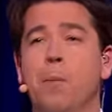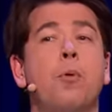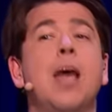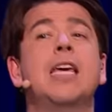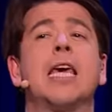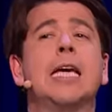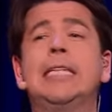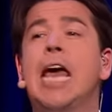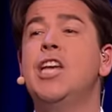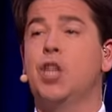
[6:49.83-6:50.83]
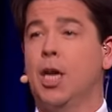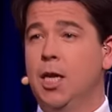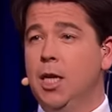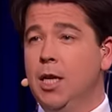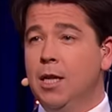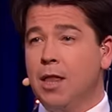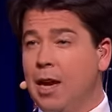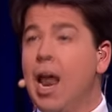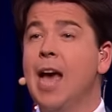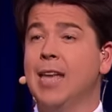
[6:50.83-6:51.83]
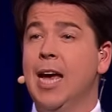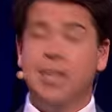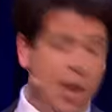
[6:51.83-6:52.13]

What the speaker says: the breaking danger that lies ahead.